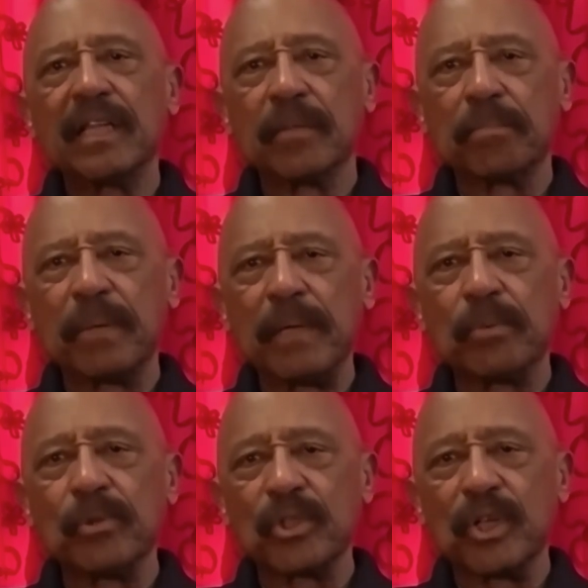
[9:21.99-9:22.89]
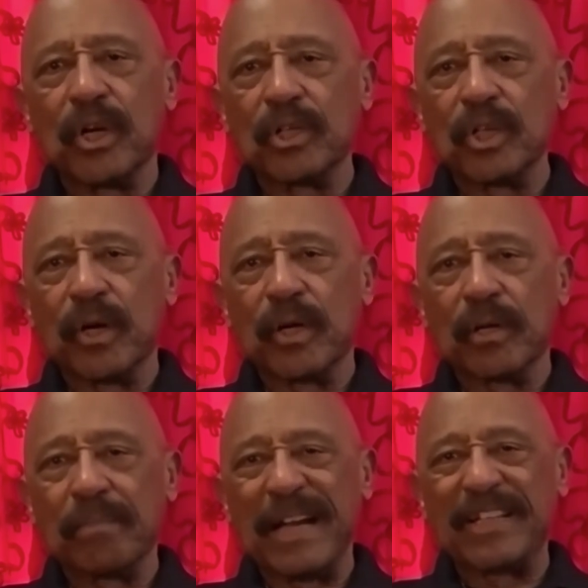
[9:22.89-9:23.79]
The people start
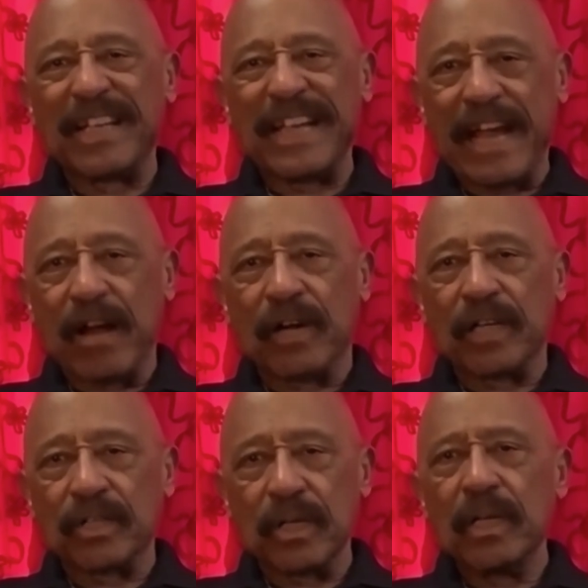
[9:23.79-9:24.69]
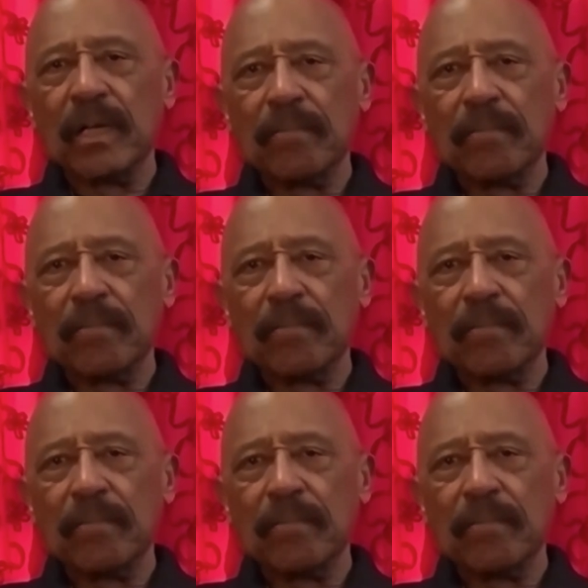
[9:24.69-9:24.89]
talking about character,